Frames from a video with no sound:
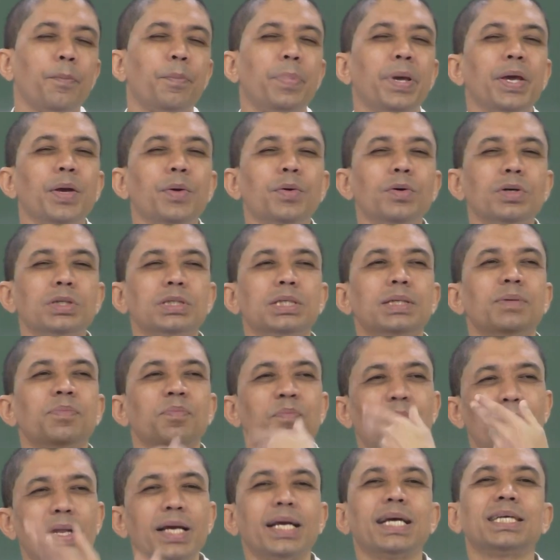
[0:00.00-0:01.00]
few's
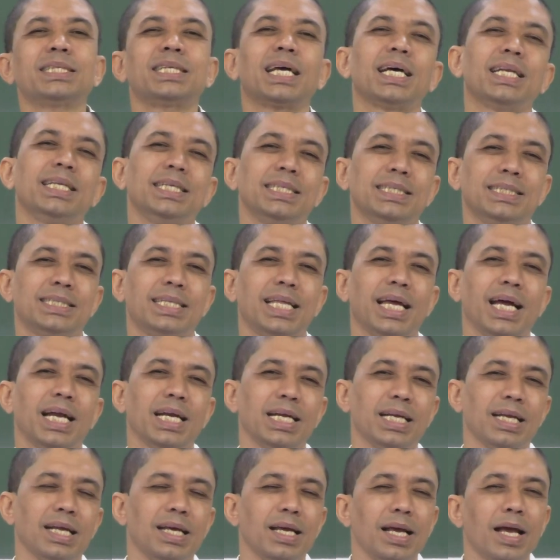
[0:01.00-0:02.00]
implication is
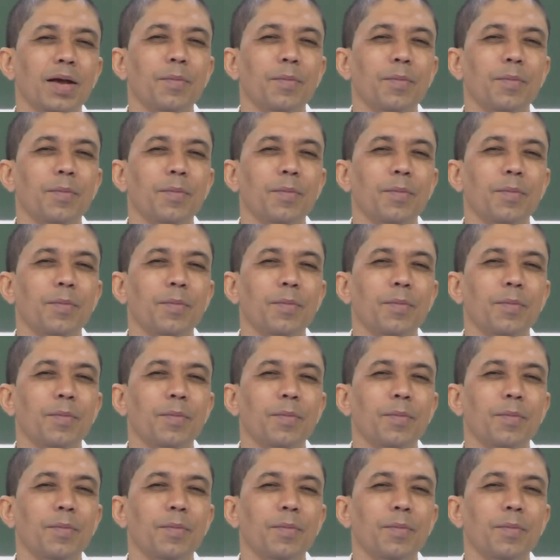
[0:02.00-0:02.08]
that